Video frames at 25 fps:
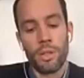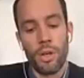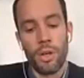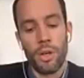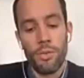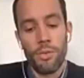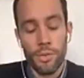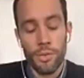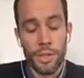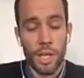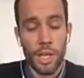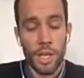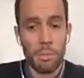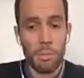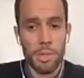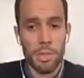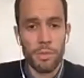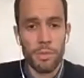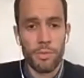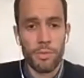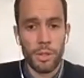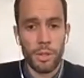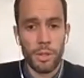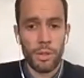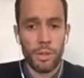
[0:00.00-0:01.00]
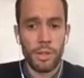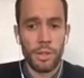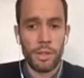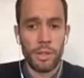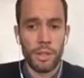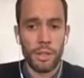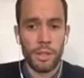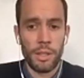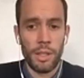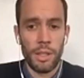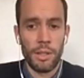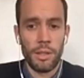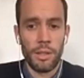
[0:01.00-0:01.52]
oftentimes found at
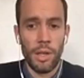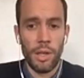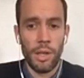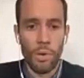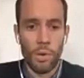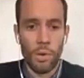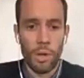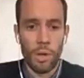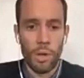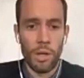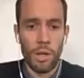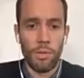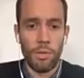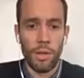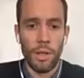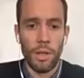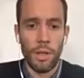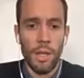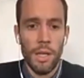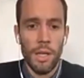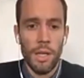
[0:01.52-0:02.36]
the local level.